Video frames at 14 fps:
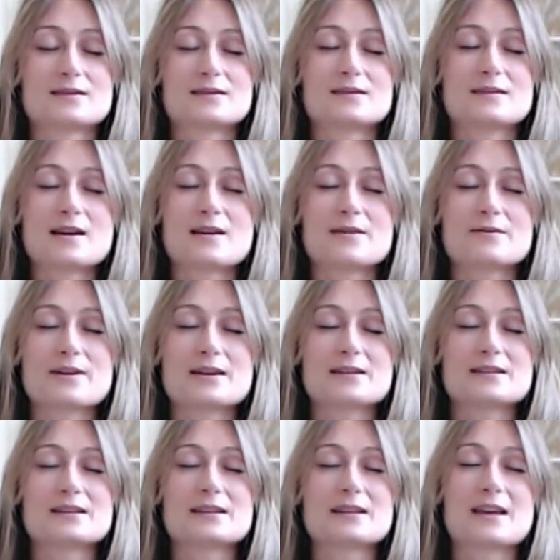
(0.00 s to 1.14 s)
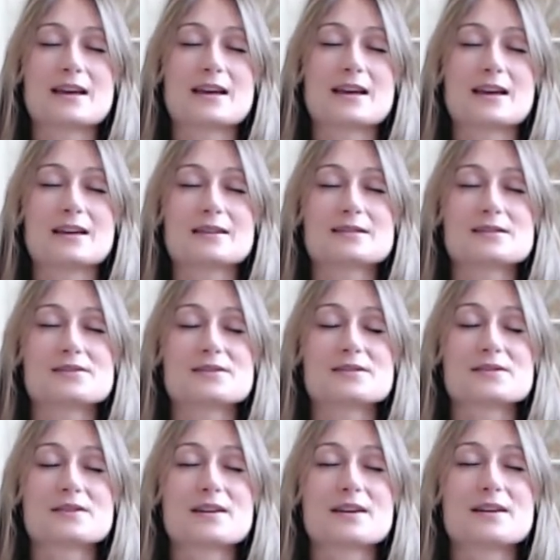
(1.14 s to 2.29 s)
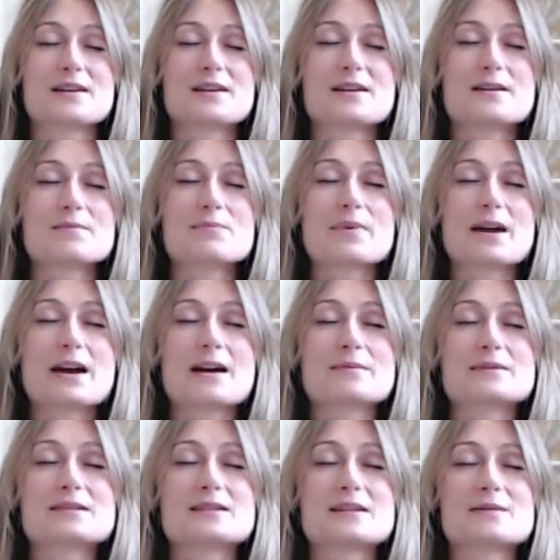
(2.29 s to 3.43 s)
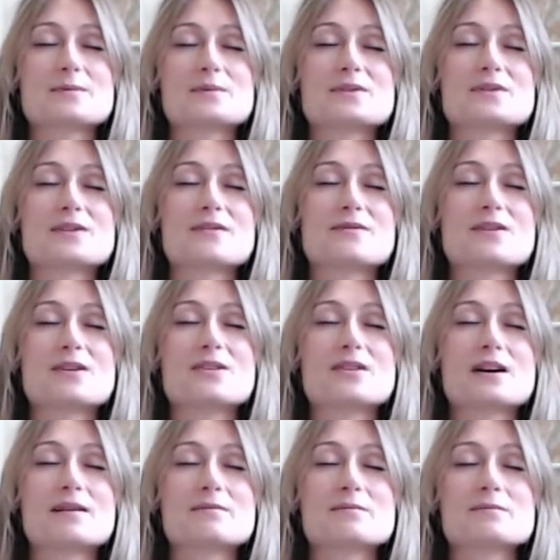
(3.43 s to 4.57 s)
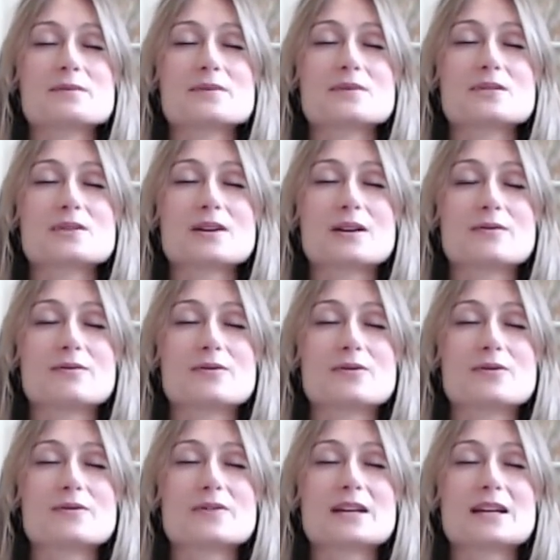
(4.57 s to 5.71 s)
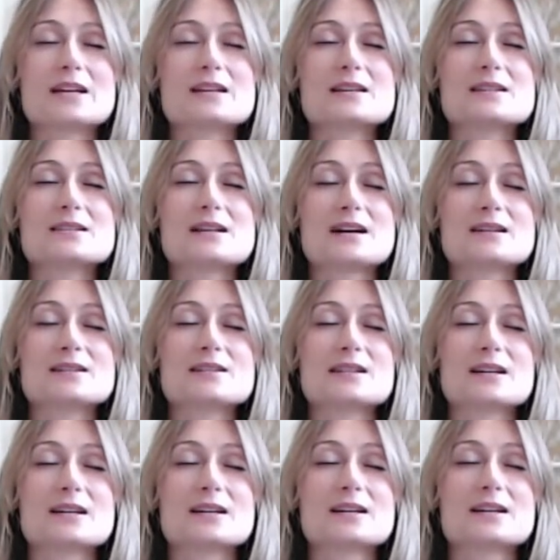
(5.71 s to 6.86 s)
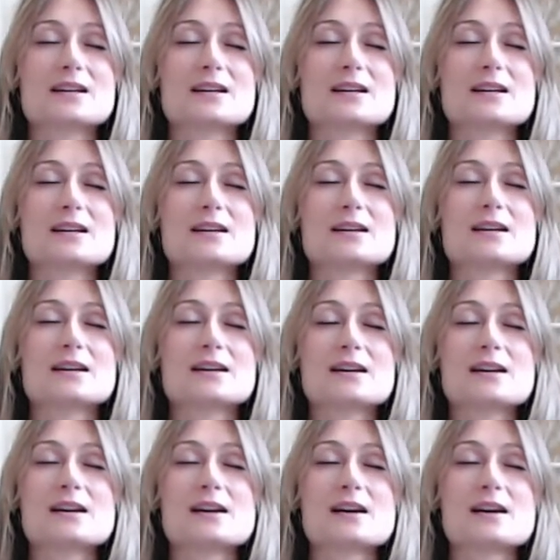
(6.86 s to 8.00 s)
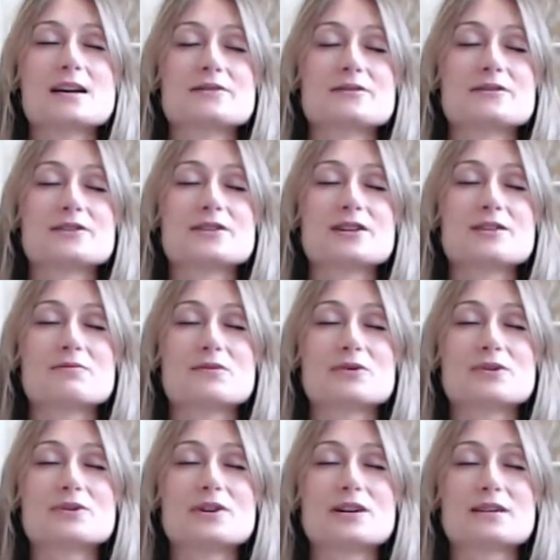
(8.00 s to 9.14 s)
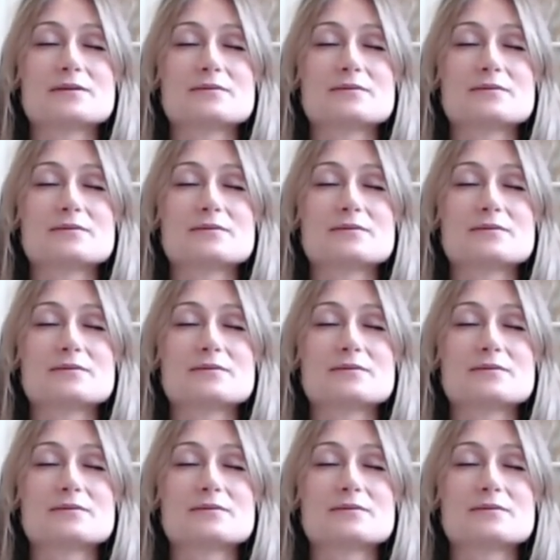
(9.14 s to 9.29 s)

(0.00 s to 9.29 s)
And now resting the hands, perhaps tips of the thumbs and forefingers touching in Gyan or Chin Mudra.